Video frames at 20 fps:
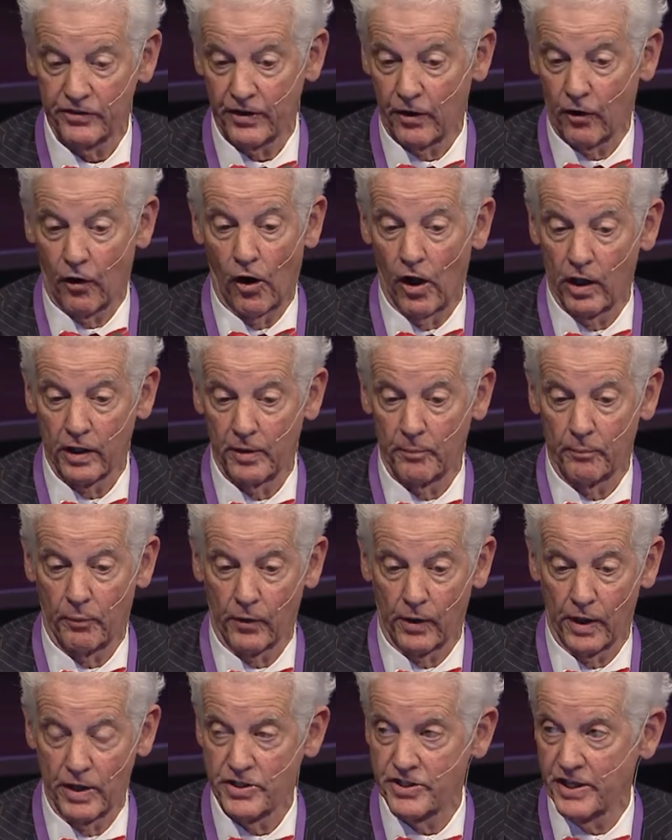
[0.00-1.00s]
They're all
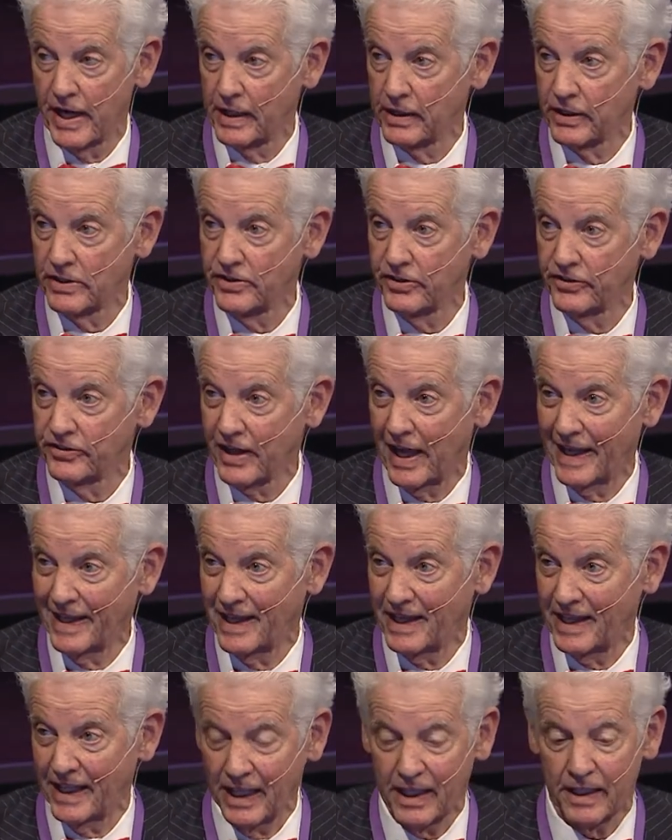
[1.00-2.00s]
important challenges, I
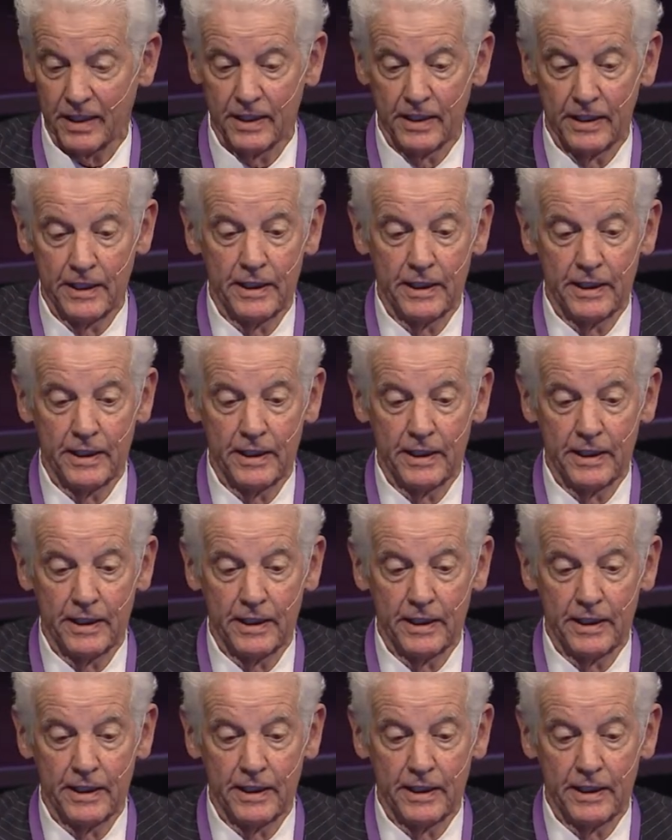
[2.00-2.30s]
think.